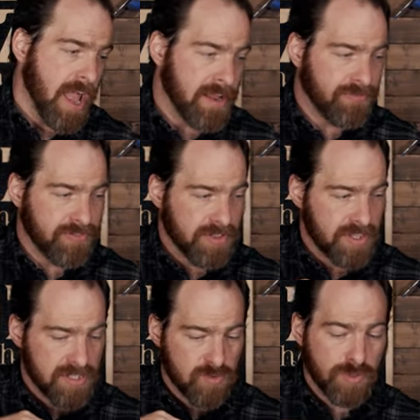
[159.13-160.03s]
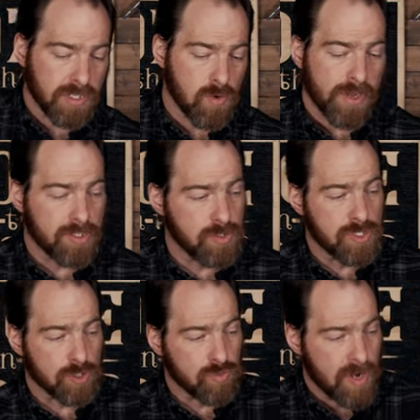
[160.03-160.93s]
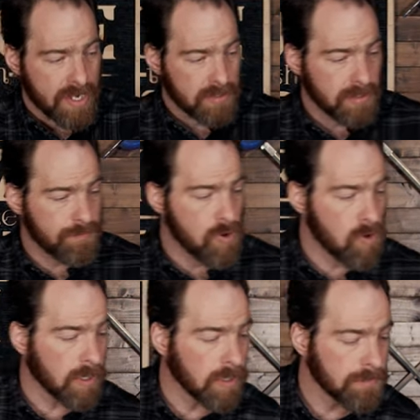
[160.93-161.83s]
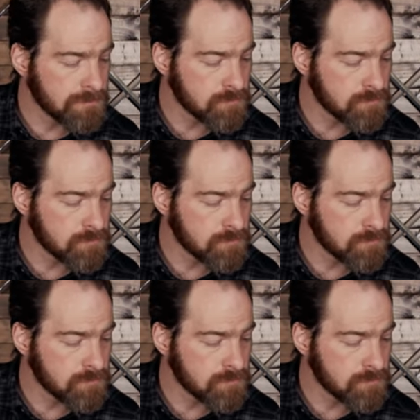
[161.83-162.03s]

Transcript: And for this, we are going to directly pour